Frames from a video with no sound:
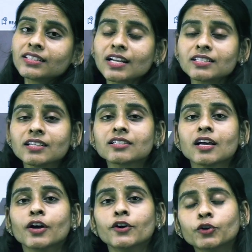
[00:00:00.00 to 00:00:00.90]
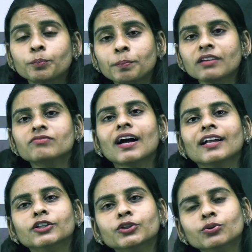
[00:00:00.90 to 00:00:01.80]
that is rupee
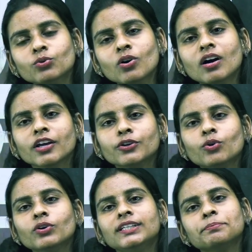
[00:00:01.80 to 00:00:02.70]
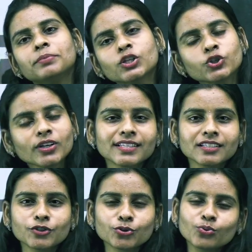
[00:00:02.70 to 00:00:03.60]
value
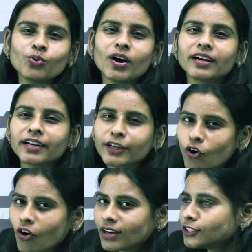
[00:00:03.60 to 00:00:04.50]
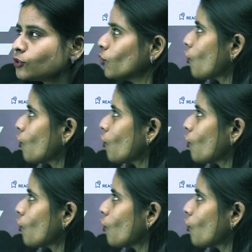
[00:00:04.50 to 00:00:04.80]
depreciated to a record low